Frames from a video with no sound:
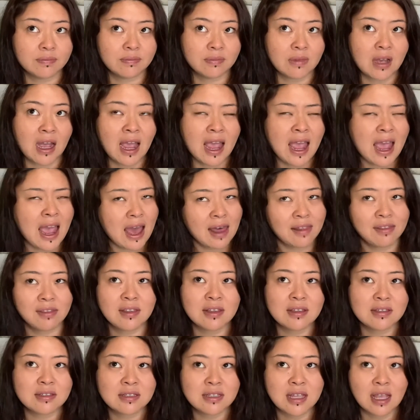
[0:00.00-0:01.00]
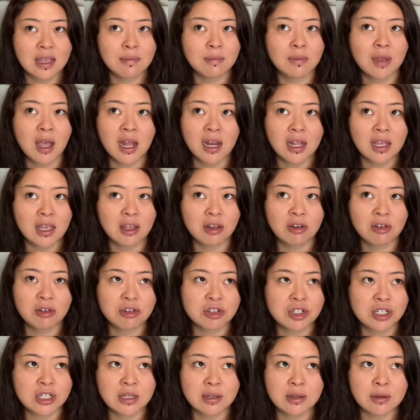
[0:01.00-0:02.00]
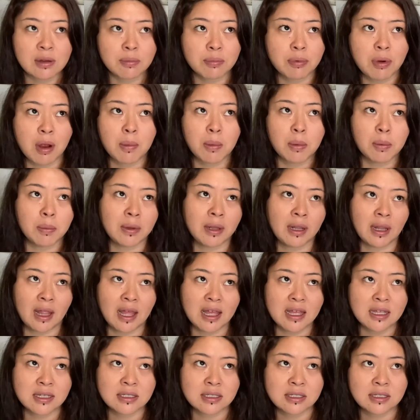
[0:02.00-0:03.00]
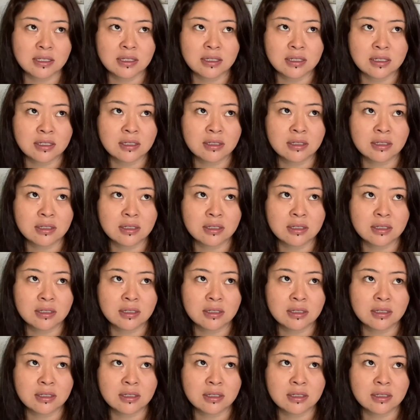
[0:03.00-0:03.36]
I had this same kind of energy probably last